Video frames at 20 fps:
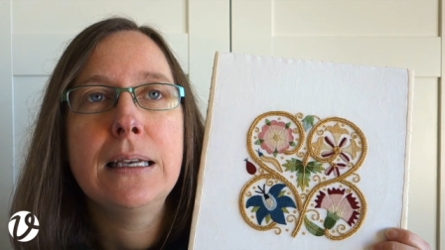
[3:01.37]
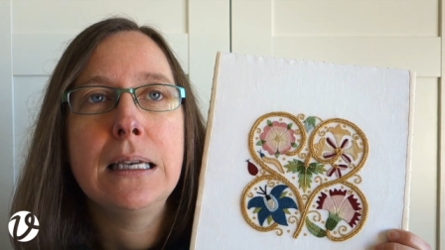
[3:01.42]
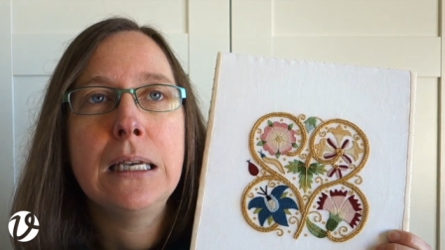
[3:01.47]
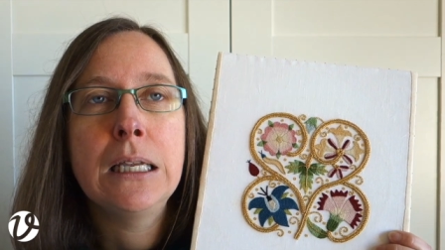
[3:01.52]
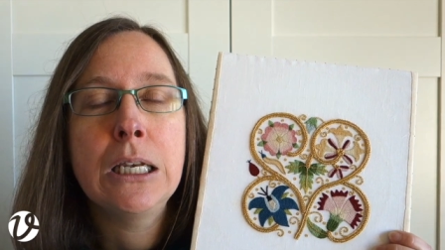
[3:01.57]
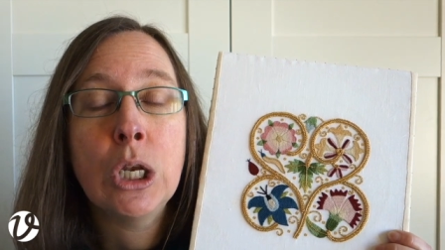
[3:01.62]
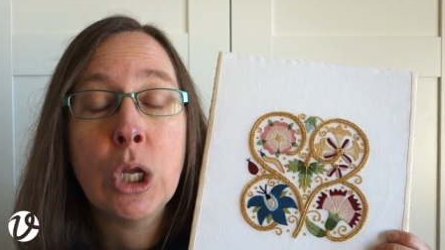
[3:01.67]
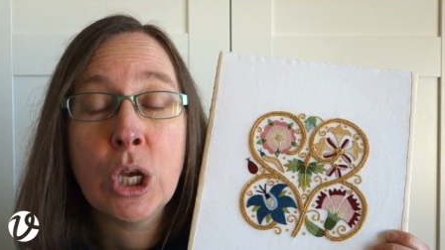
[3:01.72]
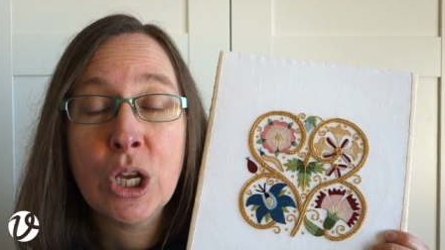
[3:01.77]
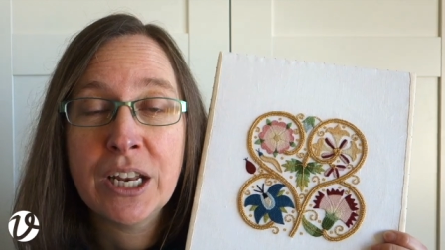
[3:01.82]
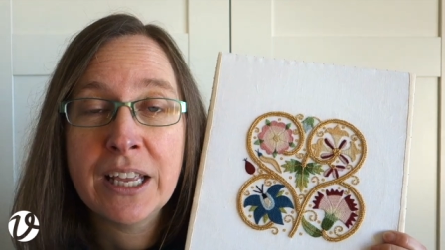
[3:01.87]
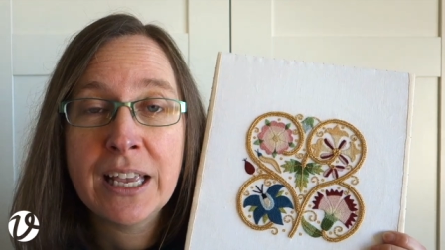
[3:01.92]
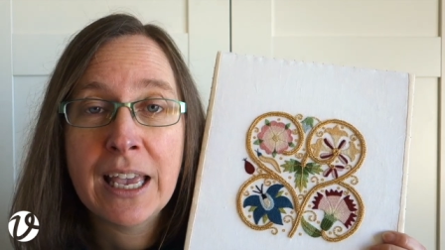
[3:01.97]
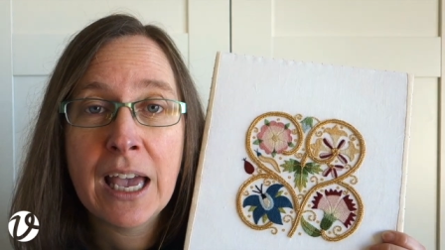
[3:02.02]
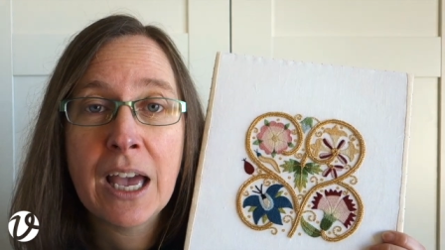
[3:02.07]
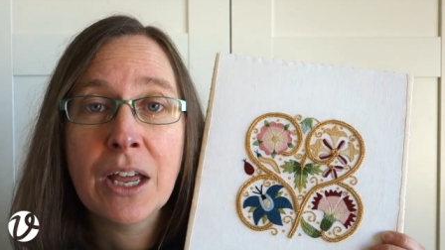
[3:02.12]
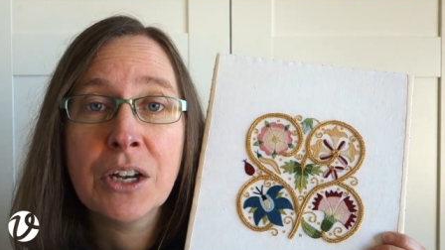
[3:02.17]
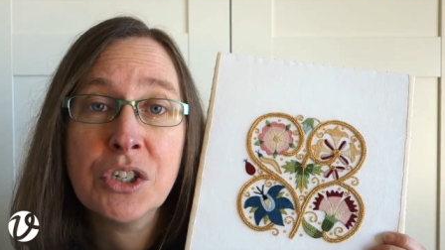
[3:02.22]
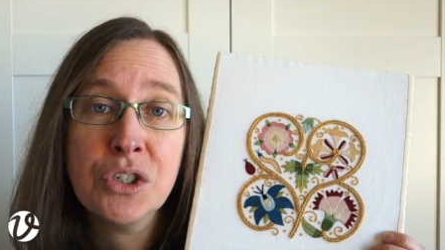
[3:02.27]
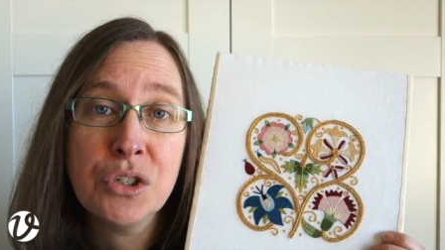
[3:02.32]
In learning
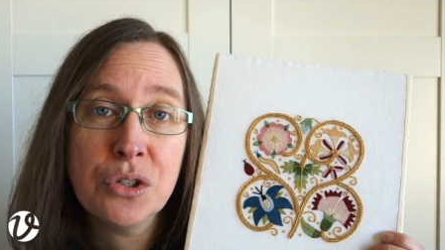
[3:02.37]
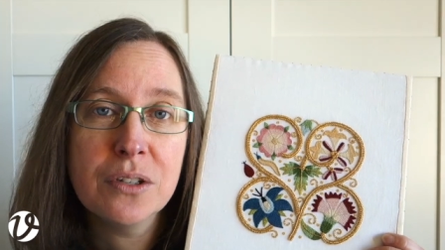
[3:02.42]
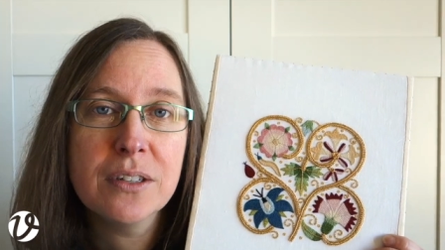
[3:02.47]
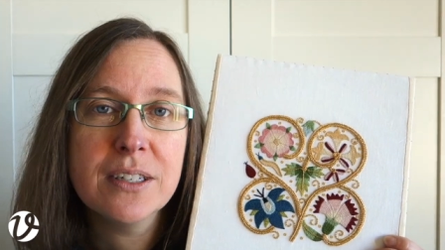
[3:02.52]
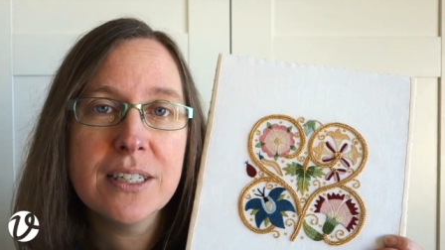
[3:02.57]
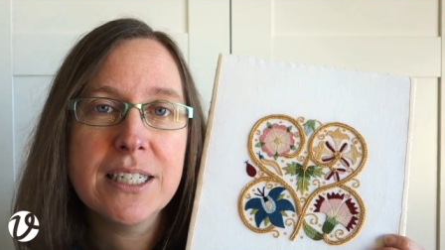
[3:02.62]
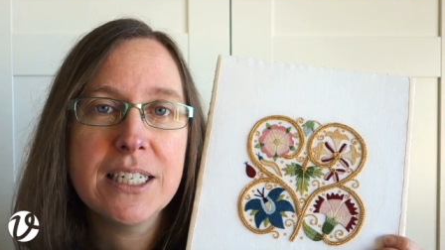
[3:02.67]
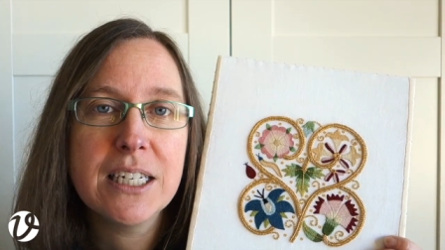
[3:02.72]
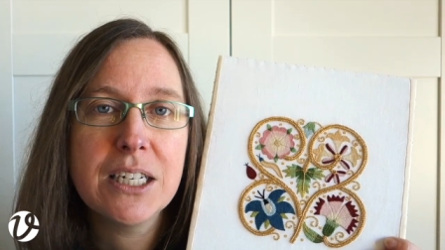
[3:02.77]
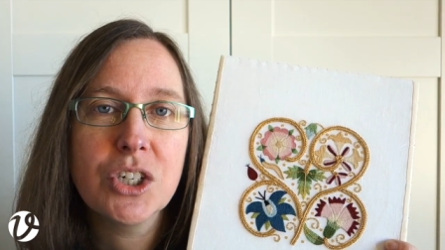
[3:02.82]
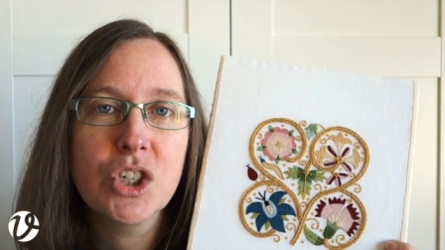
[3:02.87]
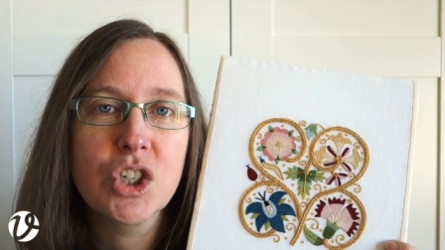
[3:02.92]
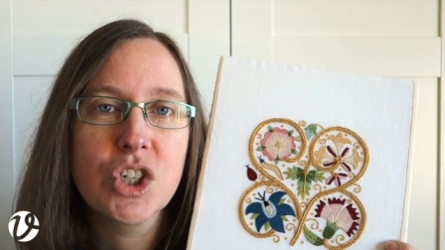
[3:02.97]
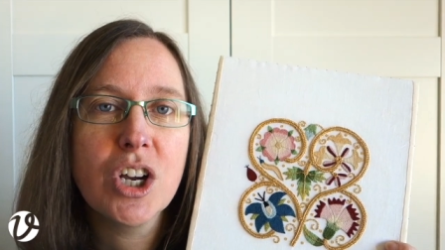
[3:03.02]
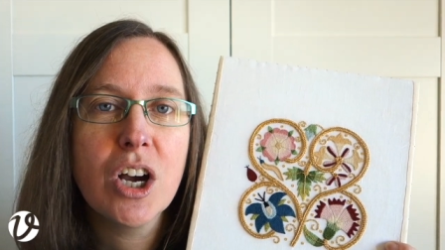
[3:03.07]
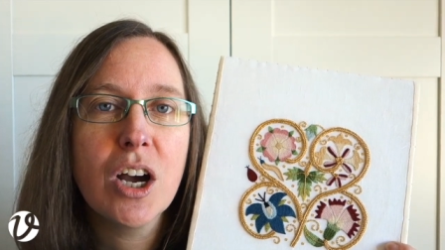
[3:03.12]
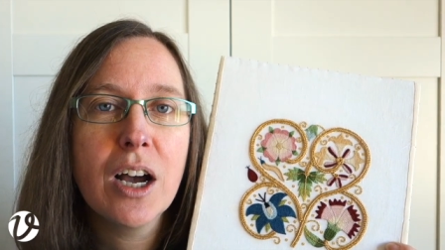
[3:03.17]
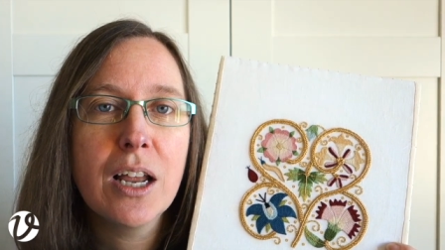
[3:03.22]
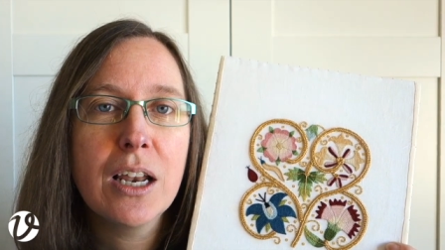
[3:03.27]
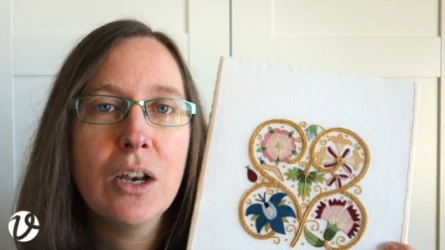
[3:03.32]
how to do the
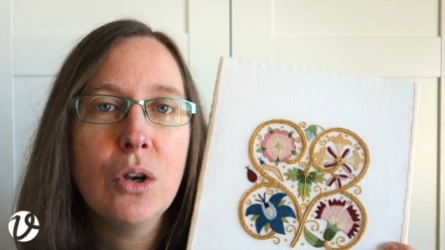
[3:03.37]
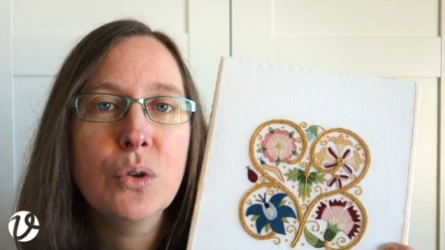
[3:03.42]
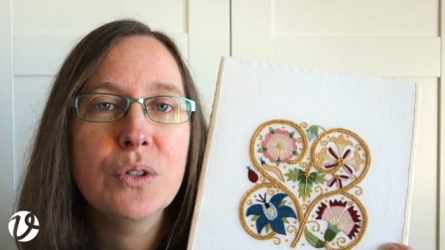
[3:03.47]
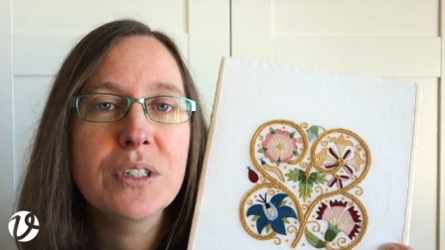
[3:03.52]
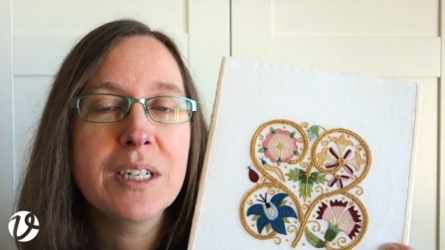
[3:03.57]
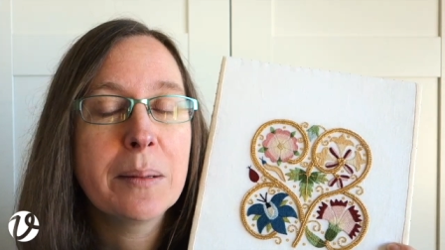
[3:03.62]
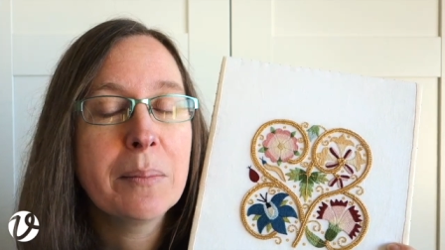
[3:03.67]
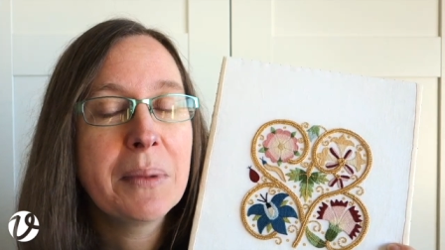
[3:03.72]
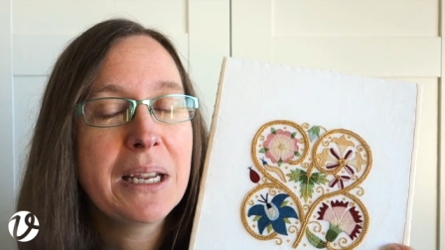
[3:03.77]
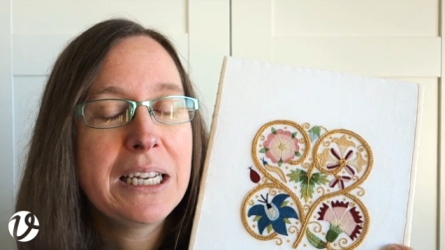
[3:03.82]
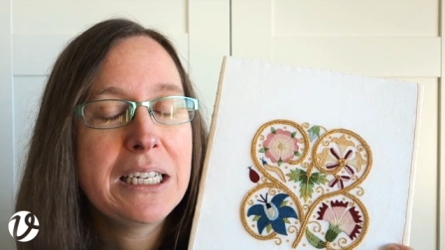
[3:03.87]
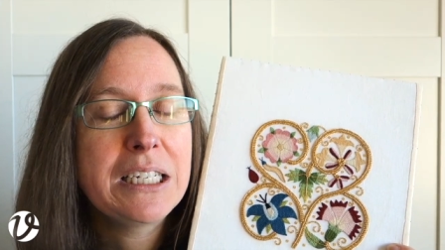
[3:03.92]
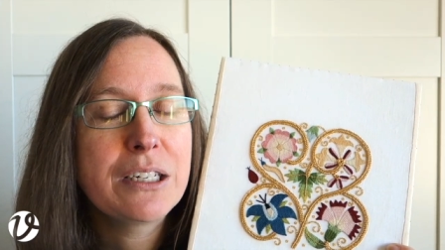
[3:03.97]
stitch, I looked at many